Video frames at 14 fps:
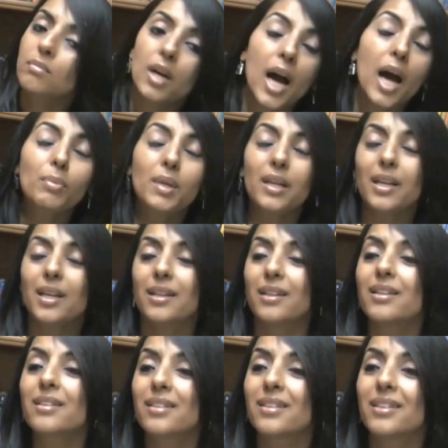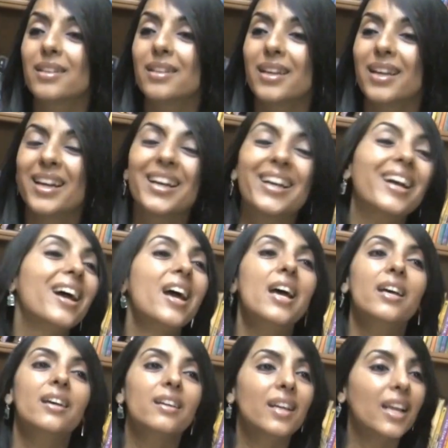Happy reading.
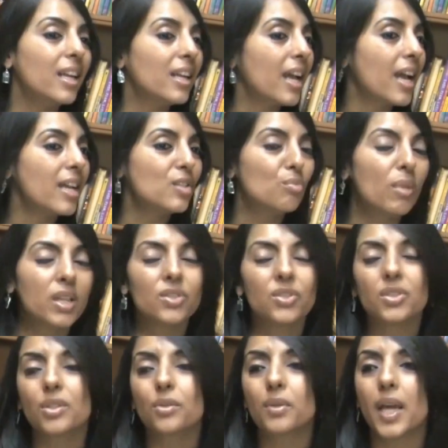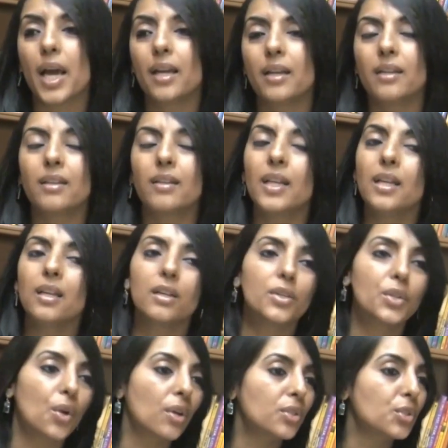Read as much as you can. Read
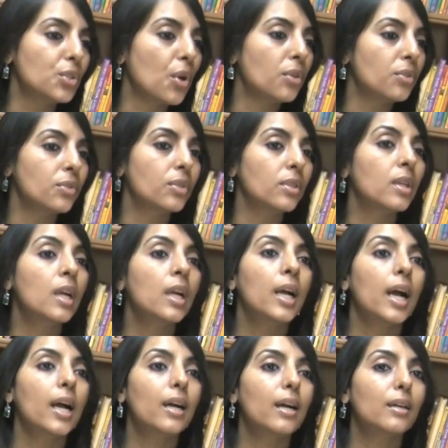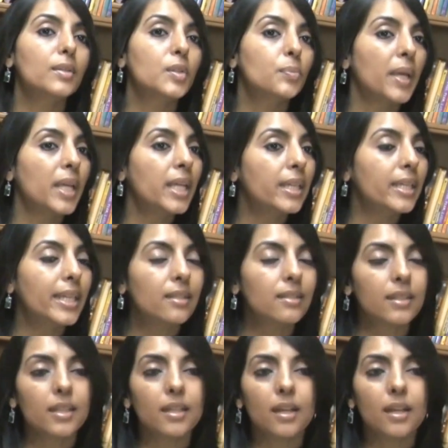across genre. Spend at least an